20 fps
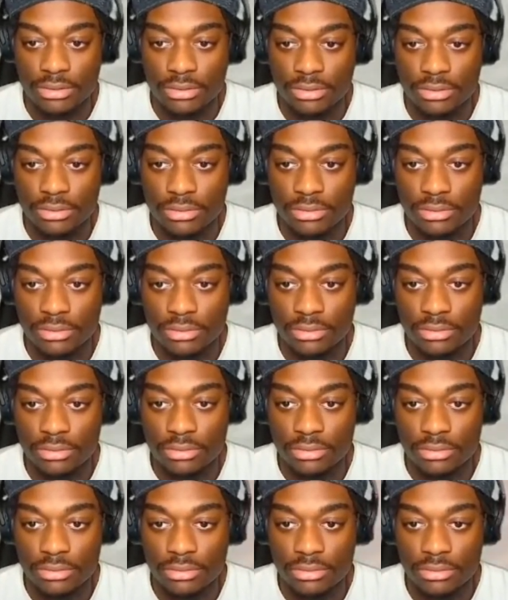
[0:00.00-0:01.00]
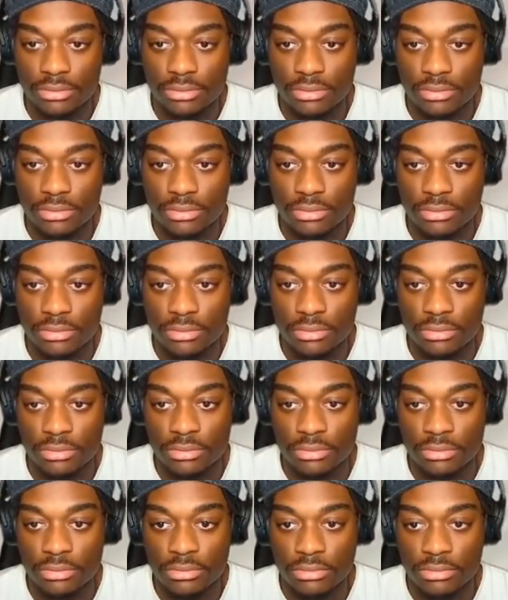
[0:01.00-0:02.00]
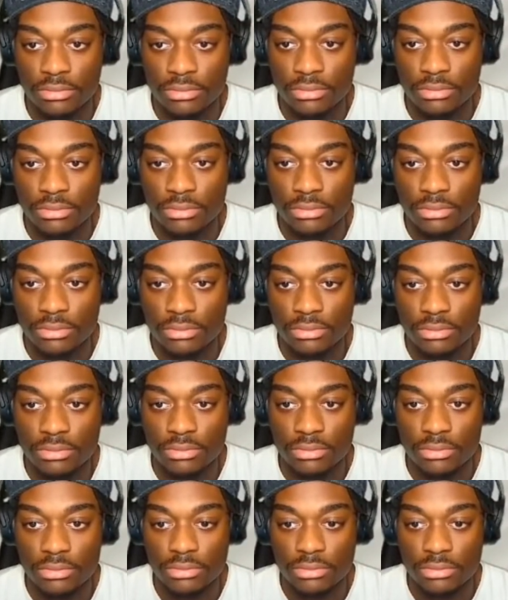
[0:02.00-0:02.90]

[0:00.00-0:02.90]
Nothing is said.